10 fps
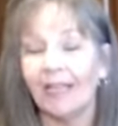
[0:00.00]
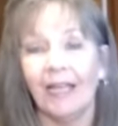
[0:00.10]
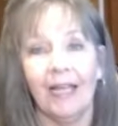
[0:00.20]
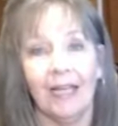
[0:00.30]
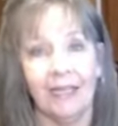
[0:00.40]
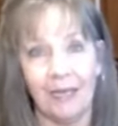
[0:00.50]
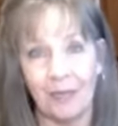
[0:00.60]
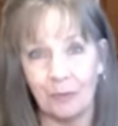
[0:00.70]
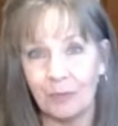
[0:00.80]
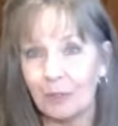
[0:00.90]
and I hope
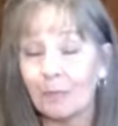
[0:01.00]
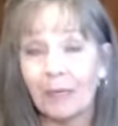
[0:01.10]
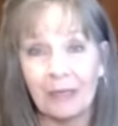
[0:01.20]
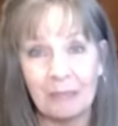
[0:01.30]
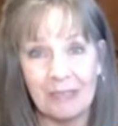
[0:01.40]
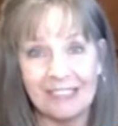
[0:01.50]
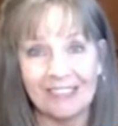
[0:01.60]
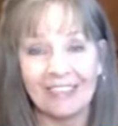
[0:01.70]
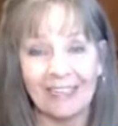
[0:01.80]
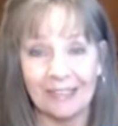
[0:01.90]
to merry meet
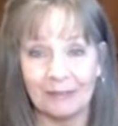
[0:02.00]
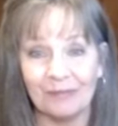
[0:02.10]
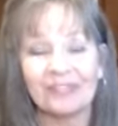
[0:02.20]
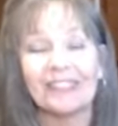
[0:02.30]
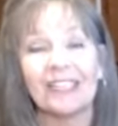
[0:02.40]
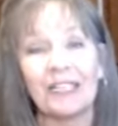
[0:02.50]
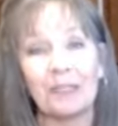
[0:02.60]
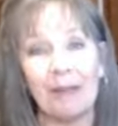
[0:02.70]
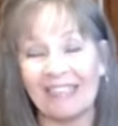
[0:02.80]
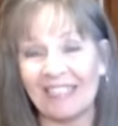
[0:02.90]
again.
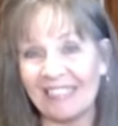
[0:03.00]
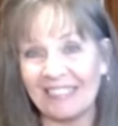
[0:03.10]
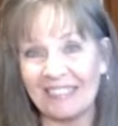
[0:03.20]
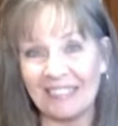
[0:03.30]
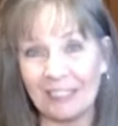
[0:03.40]
Goodbye, guys.